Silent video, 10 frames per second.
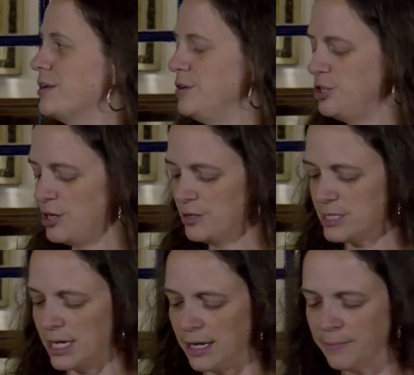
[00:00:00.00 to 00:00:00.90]
New
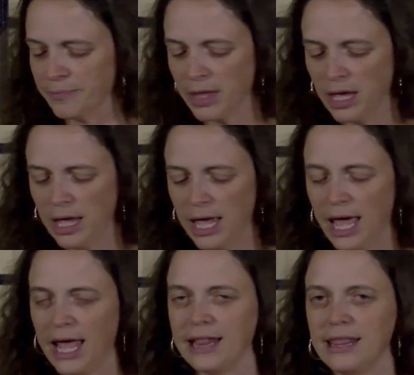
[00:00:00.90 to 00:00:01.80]
Jersey,
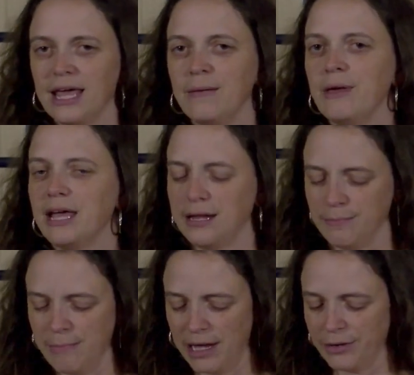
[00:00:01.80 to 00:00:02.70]
and they made
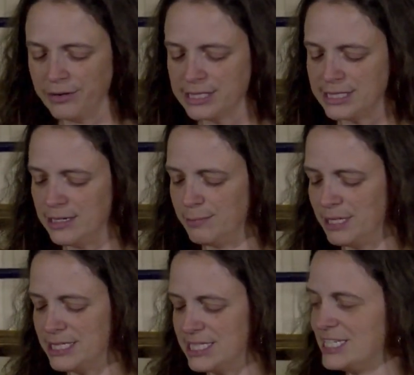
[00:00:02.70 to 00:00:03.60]
metal
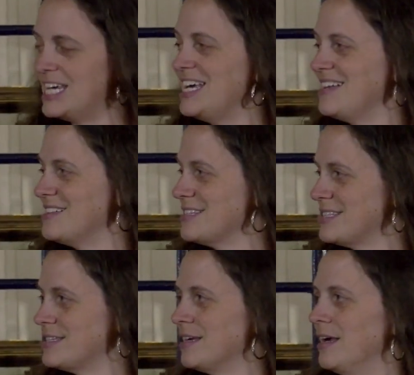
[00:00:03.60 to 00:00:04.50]
seamless
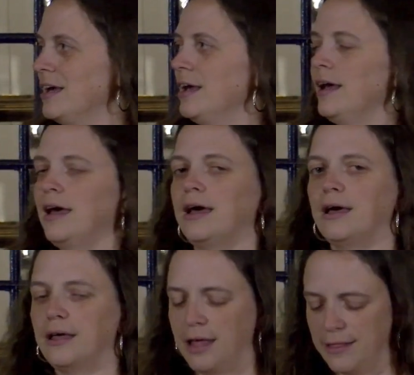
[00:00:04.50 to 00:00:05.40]
tins.
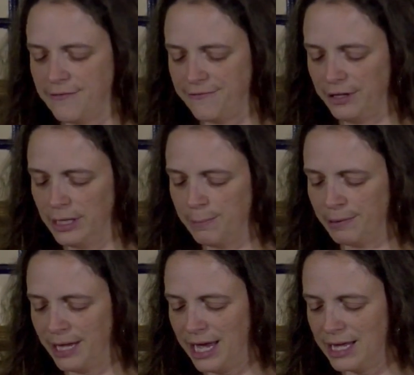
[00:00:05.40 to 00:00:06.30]
And the Philly
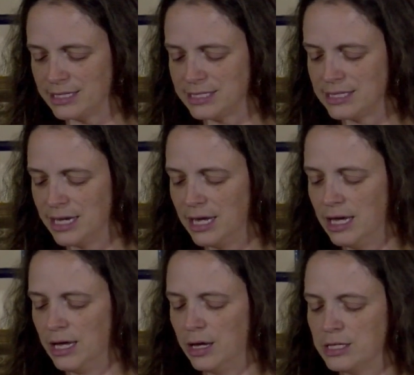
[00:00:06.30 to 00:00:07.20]
plant
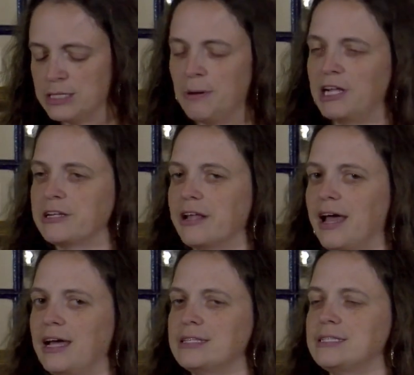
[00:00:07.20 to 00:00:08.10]

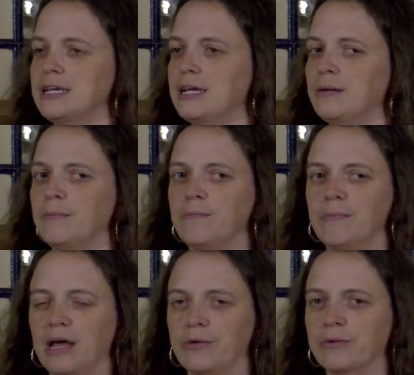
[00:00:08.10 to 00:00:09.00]
specialized in
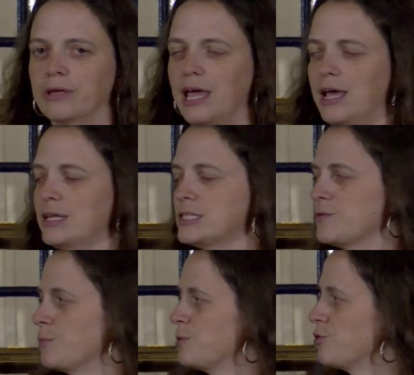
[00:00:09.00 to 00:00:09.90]
metal cans
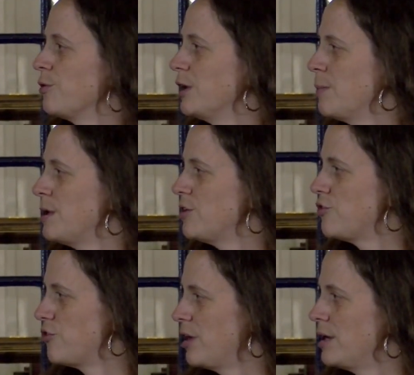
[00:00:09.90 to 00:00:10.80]
for petroleum
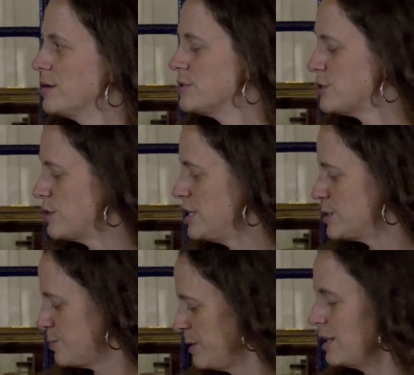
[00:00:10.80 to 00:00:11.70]
industry. So
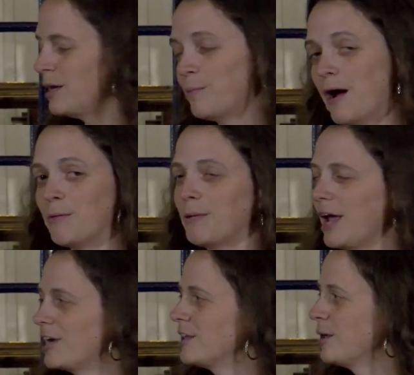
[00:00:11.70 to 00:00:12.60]
these really probably
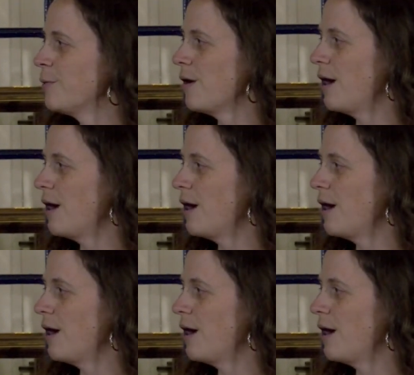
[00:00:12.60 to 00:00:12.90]
actually were